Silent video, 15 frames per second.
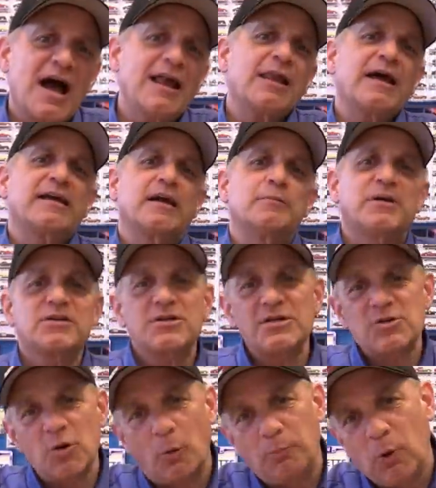I like him because
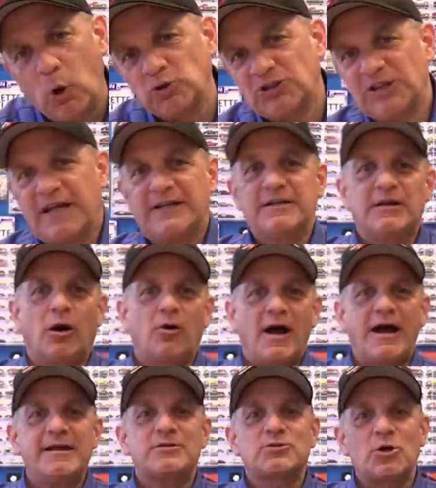he's no bullshit, all
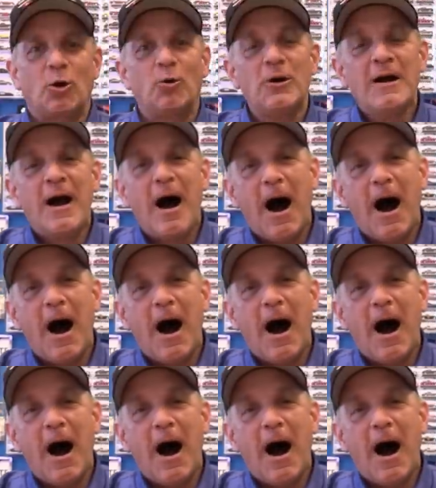right? So